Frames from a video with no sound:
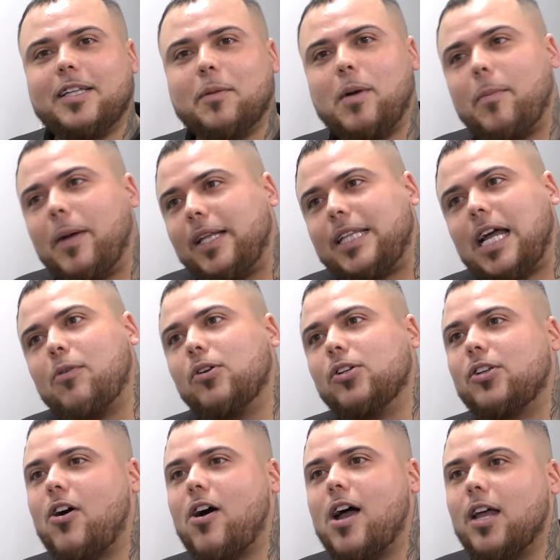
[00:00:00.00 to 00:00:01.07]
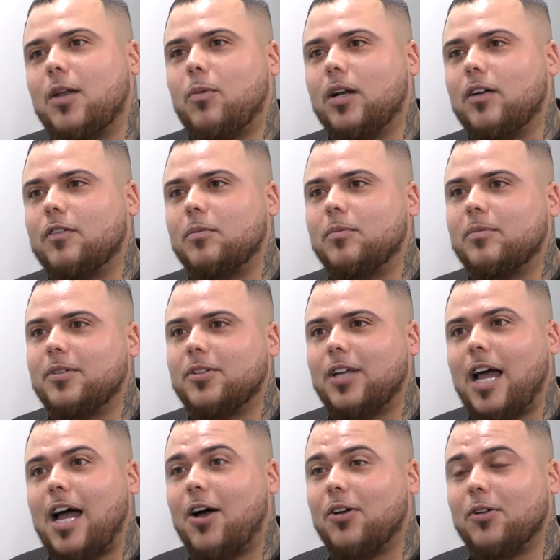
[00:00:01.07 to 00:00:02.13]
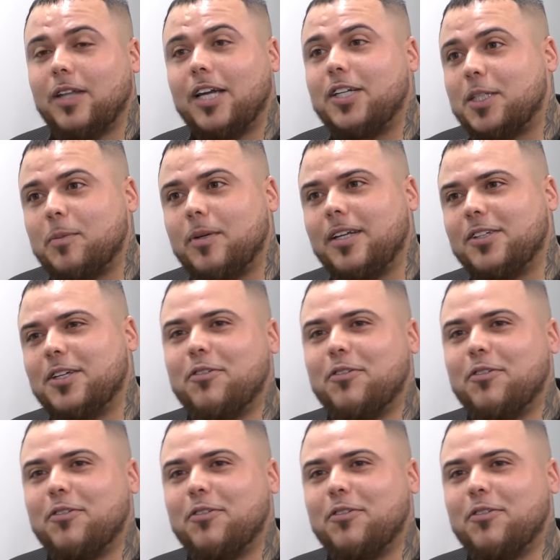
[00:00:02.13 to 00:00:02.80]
Then my mate Darius ironed one of them out next to me.